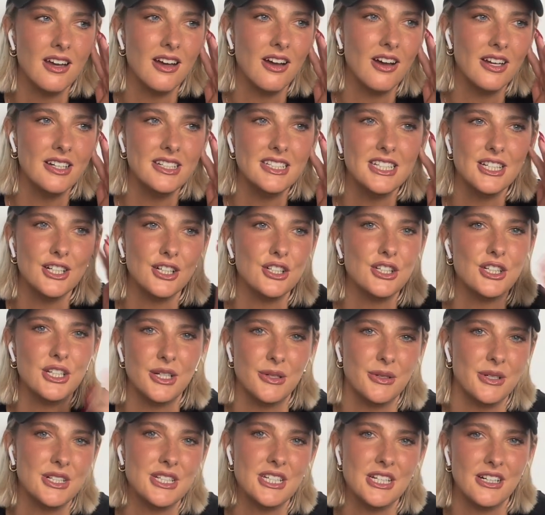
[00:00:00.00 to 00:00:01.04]
on tier 2
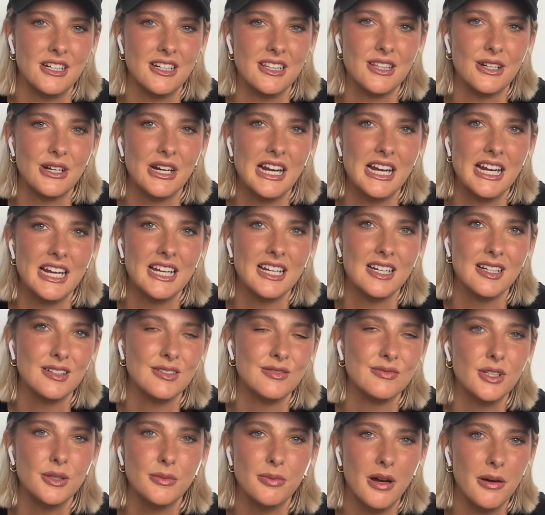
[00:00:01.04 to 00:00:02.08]
or tier 3.
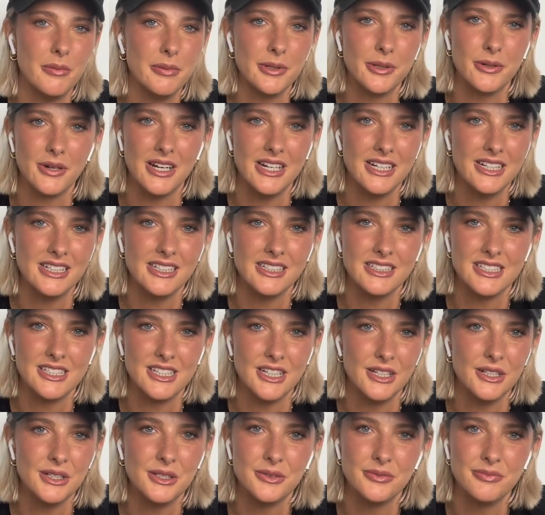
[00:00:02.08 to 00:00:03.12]
You're probably great
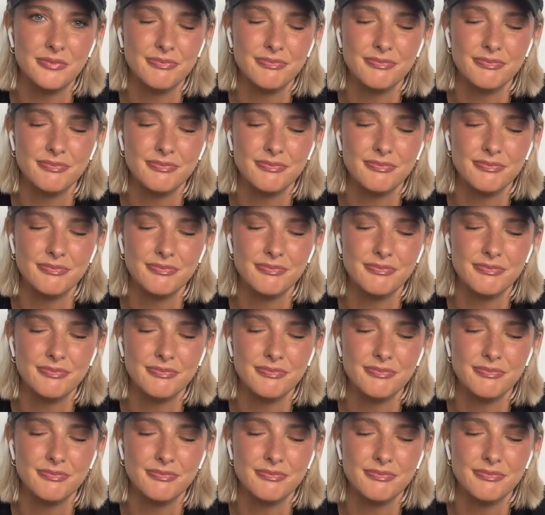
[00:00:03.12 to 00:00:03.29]
too.